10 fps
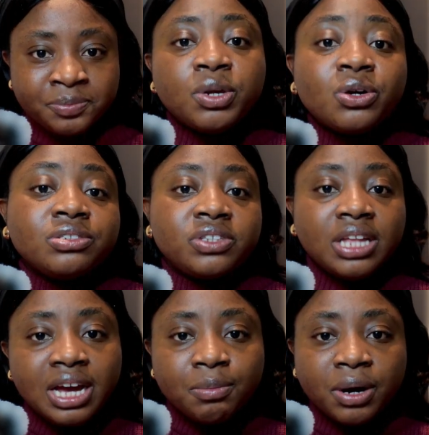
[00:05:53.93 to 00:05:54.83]
Because if you
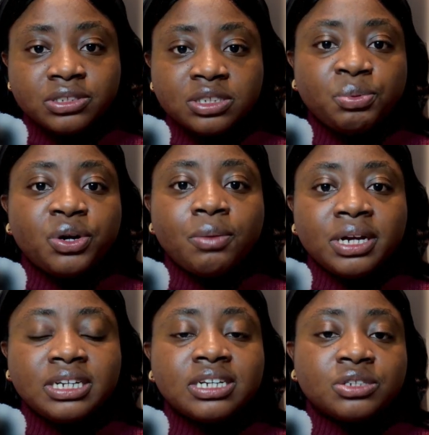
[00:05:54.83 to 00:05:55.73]
think about it, the product
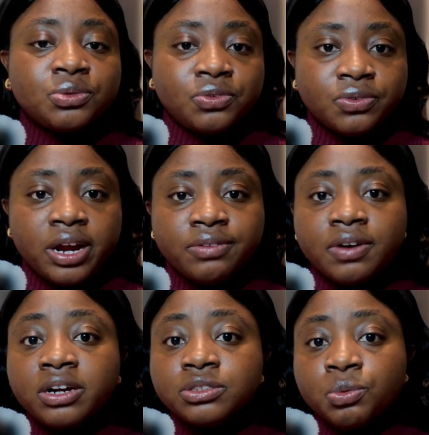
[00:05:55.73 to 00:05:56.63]
managers who thrive
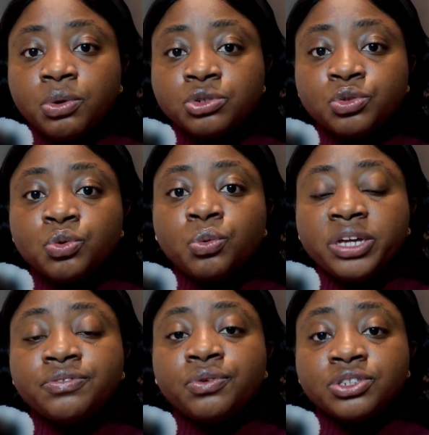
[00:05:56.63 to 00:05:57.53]
aren't the ones who
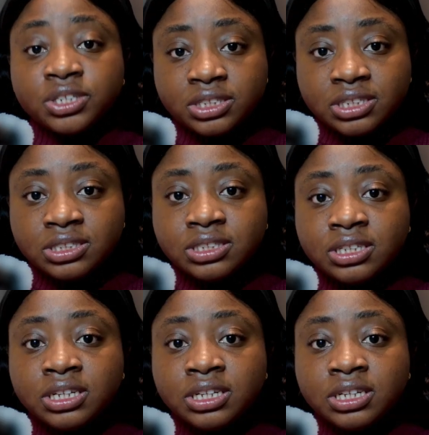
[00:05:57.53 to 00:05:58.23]
wait for certainty.